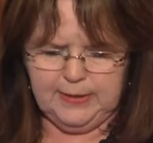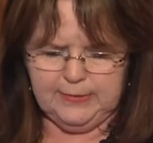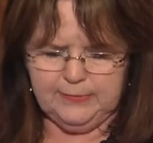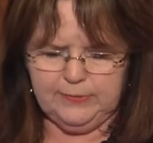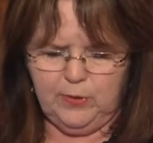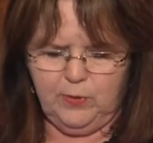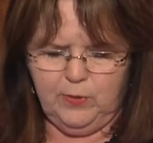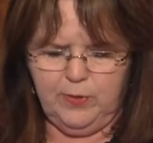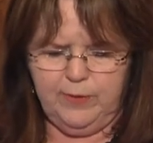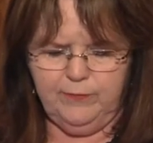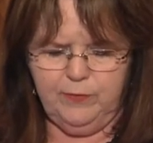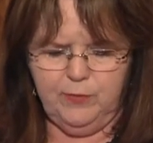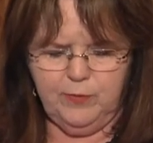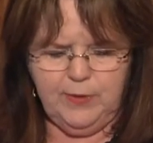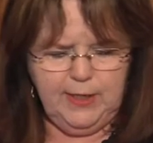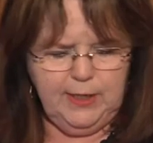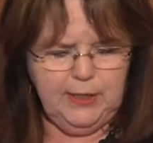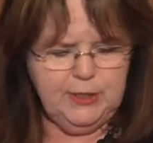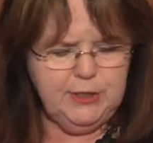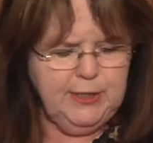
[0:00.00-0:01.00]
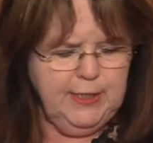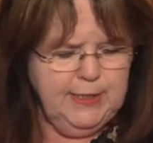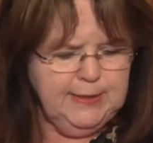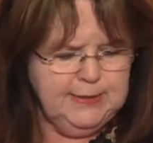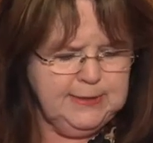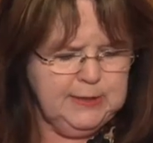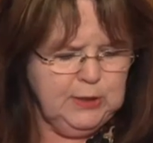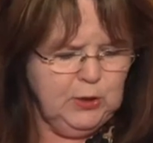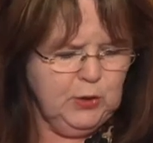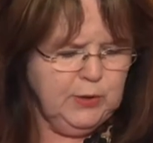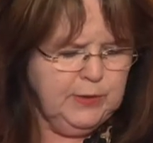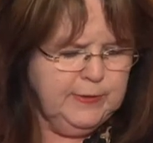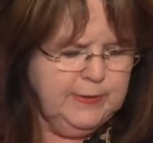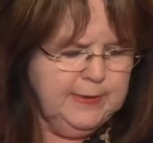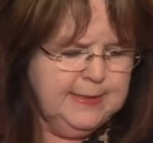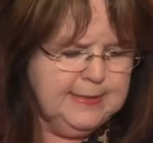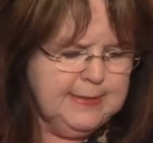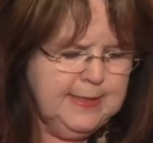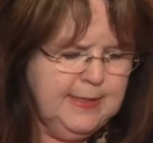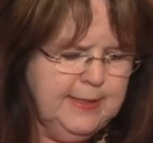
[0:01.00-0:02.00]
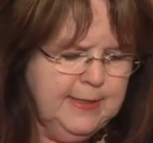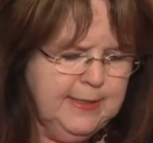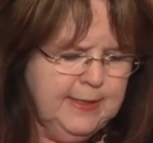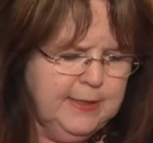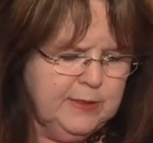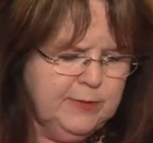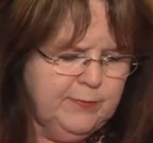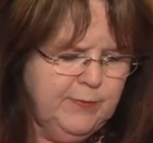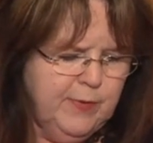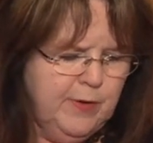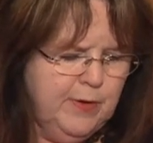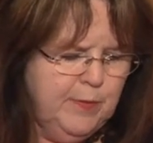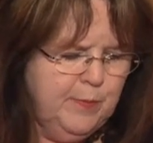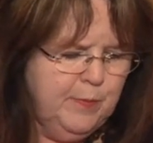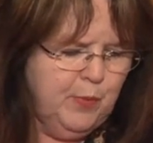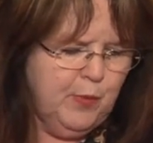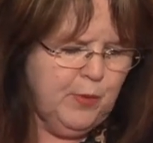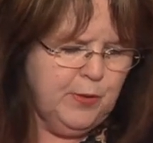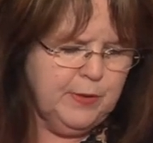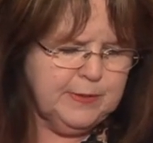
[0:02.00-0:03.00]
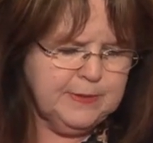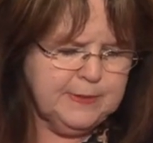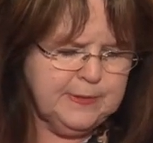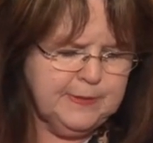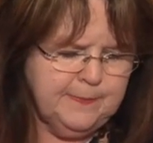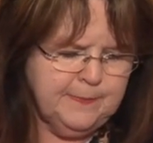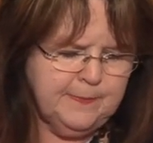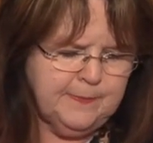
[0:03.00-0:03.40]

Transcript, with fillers: So if you get a chance to look at these, I think it's very important.